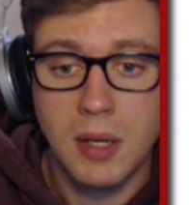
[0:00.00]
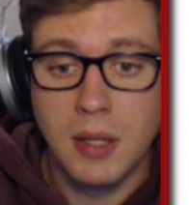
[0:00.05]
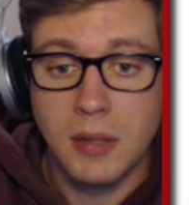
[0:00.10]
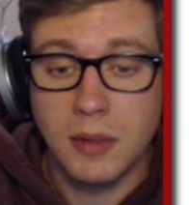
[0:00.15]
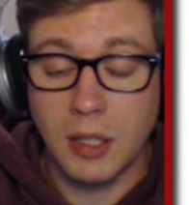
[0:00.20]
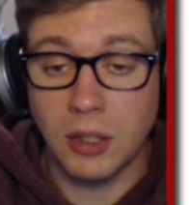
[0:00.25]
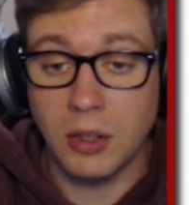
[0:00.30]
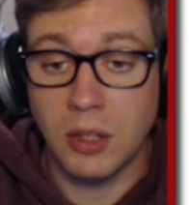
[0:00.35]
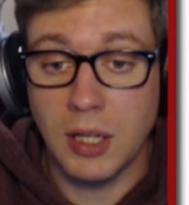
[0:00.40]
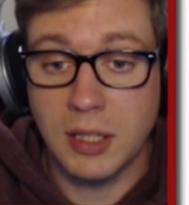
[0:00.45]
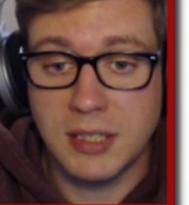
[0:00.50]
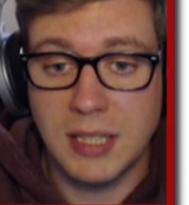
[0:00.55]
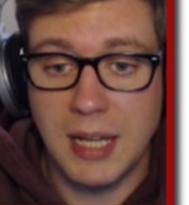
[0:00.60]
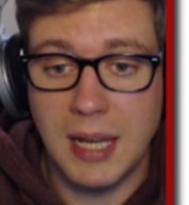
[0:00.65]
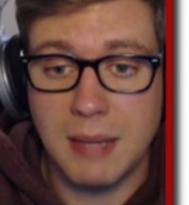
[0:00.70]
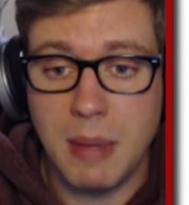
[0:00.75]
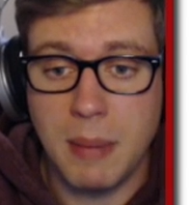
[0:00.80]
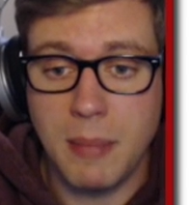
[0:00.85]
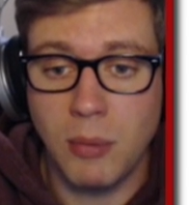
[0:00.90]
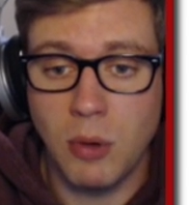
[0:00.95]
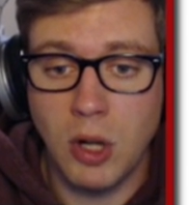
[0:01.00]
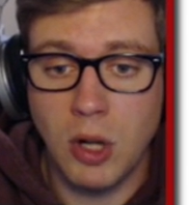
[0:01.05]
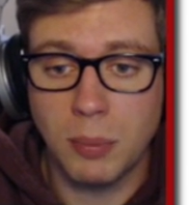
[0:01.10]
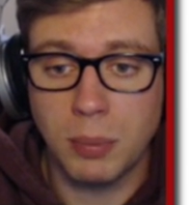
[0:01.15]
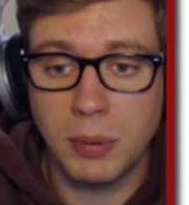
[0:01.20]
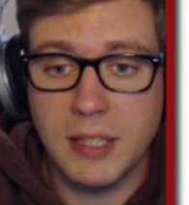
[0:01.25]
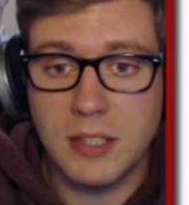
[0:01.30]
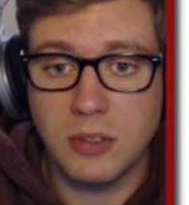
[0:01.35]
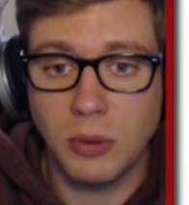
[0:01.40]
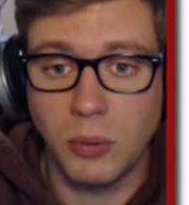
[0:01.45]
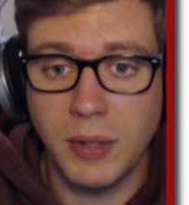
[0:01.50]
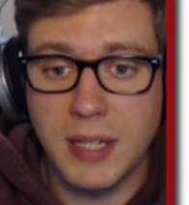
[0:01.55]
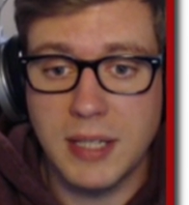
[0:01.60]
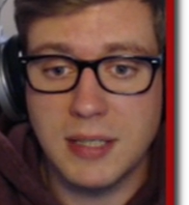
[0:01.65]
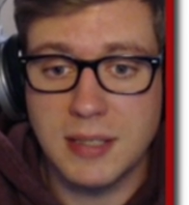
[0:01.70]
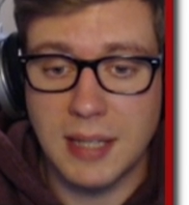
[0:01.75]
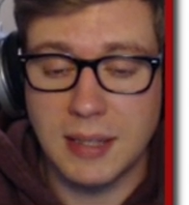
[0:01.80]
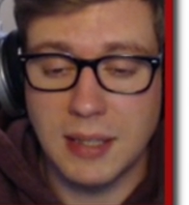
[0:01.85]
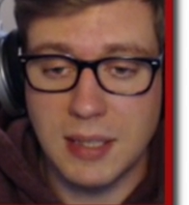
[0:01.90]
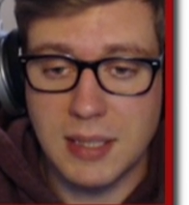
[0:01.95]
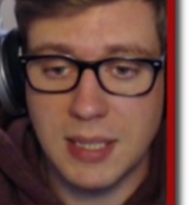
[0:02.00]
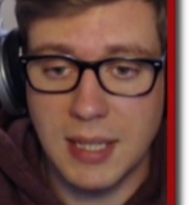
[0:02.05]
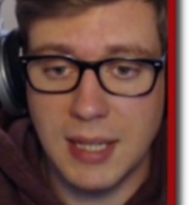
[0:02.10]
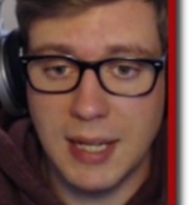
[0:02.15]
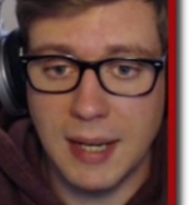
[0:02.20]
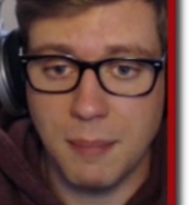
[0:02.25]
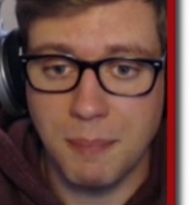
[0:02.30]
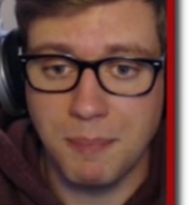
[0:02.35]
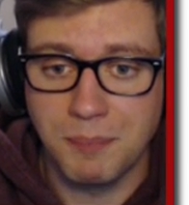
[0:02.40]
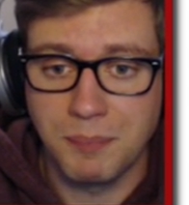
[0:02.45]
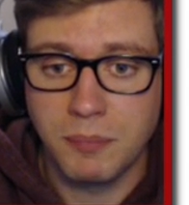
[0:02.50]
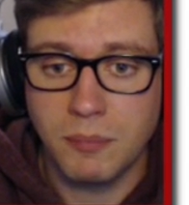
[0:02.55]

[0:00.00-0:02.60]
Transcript: The clock's time may be wrong. Please reset the time.